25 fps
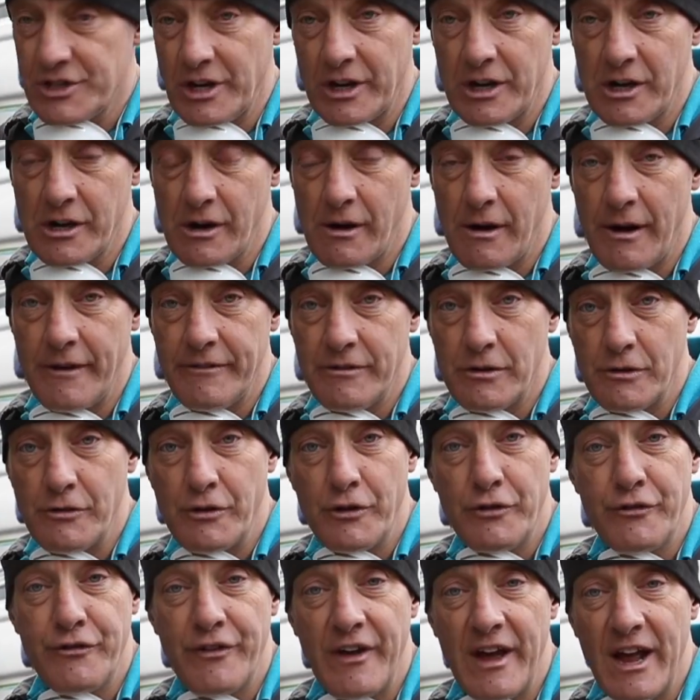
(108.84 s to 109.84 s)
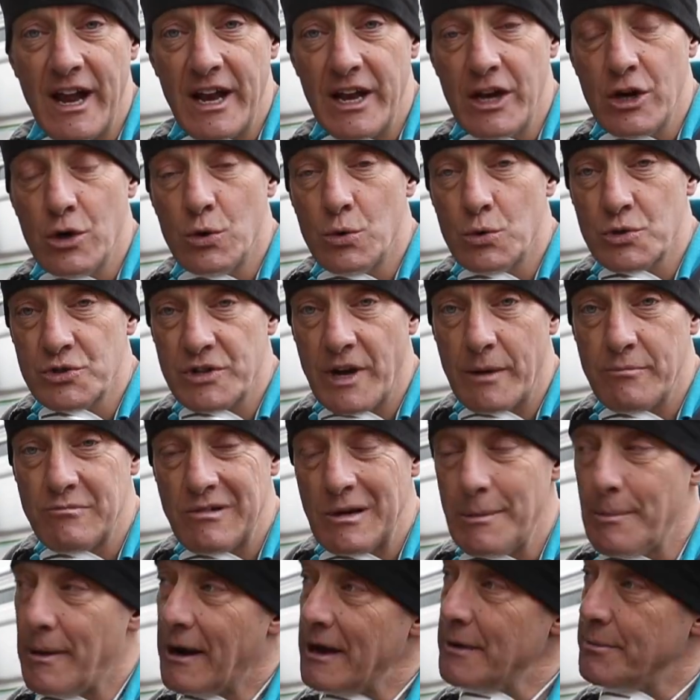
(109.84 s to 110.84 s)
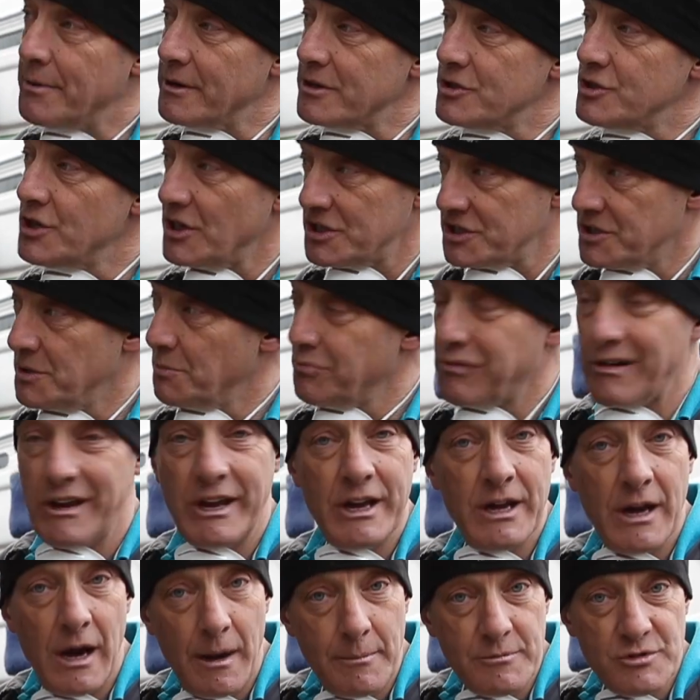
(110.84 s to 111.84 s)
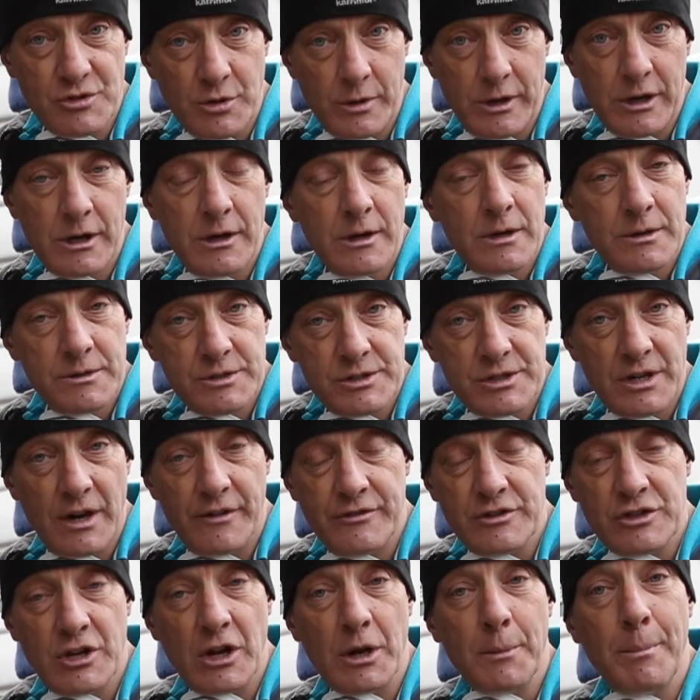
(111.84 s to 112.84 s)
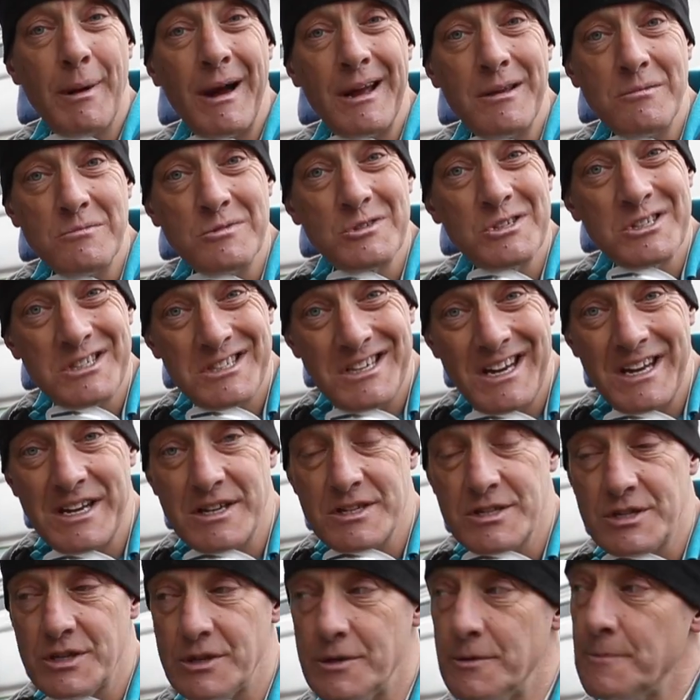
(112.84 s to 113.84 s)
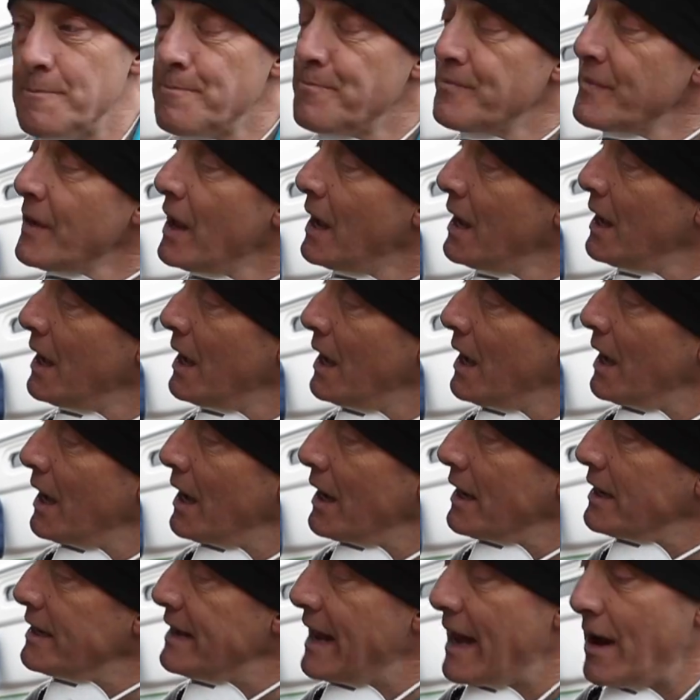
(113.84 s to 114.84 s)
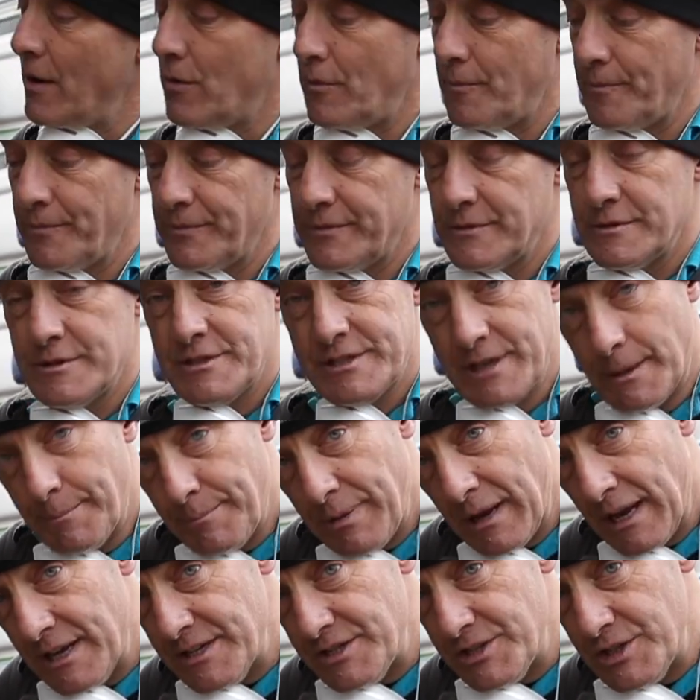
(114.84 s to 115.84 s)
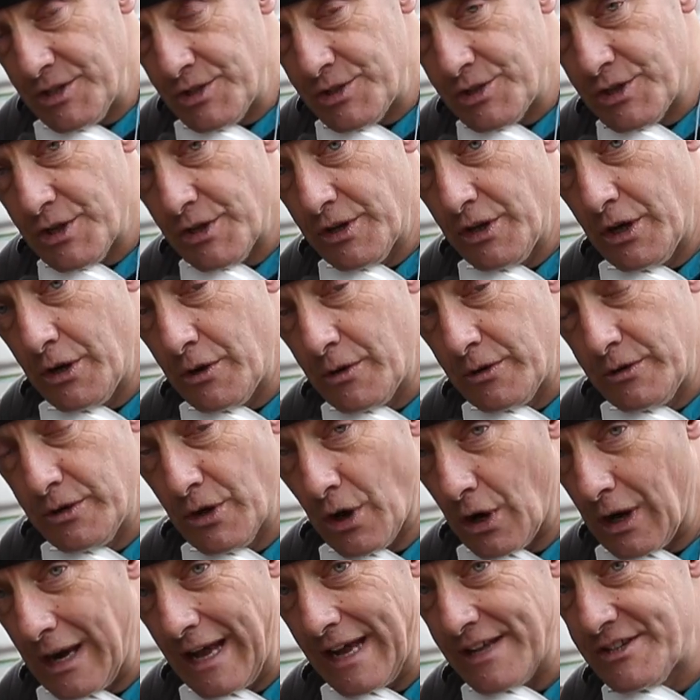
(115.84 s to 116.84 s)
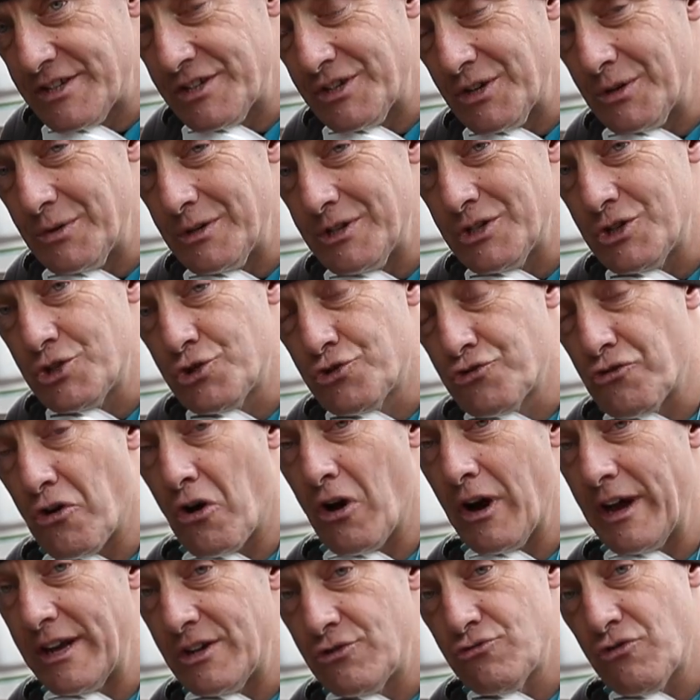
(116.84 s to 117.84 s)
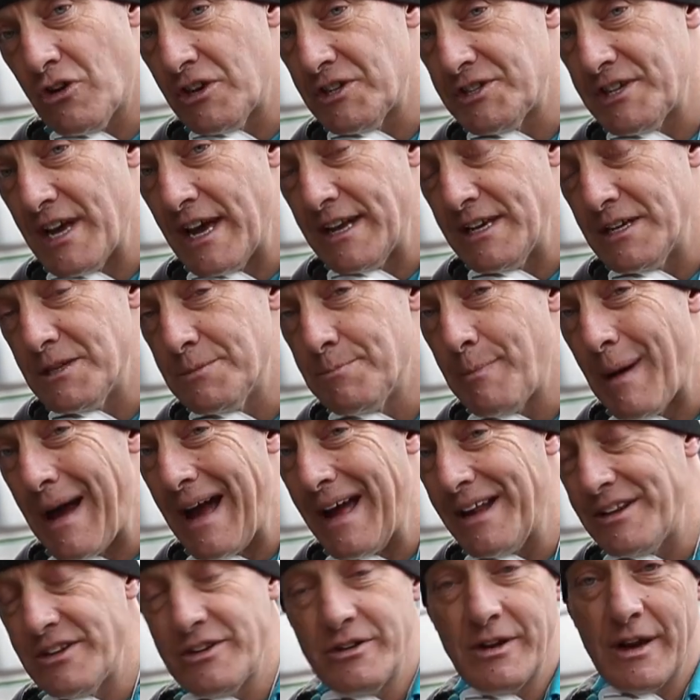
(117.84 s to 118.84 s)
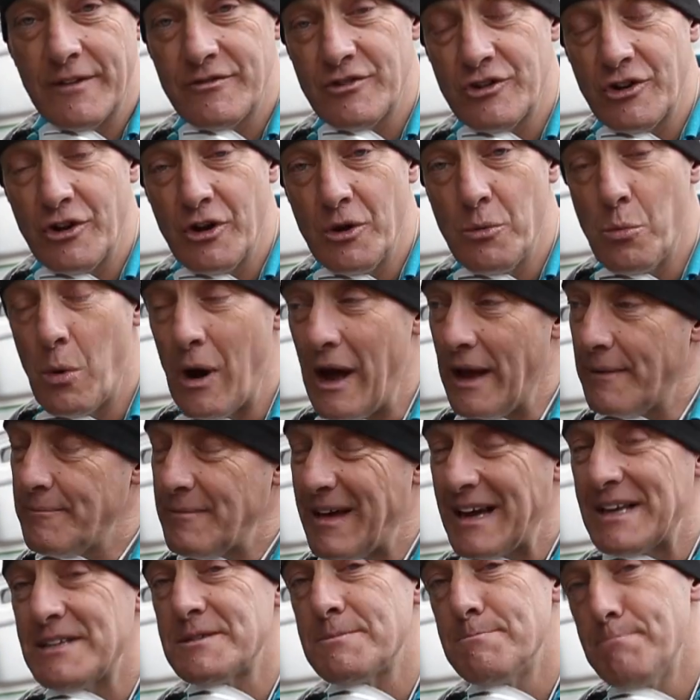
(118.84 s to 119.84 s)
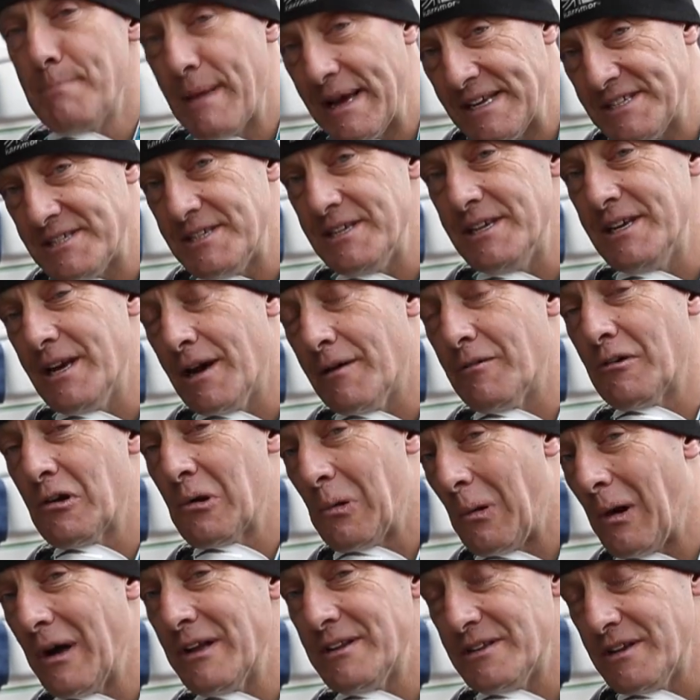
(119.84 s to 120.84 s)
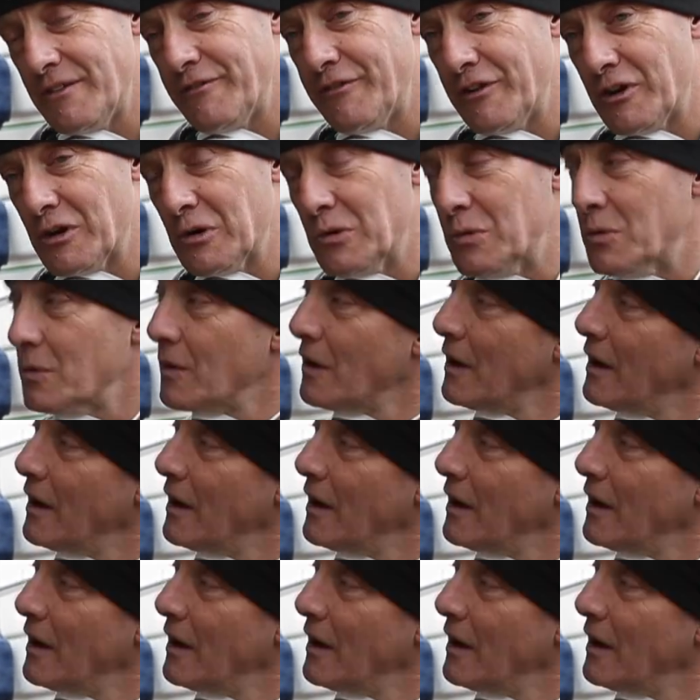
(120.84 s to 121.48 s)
going to go over with a fairly coarse emery paper just to bring it up to a surface that the paint will stick to. Now, some places you're not allowed to do this dry. Dry sanding's banned and you have to do it wet. That's messy and quite difficult,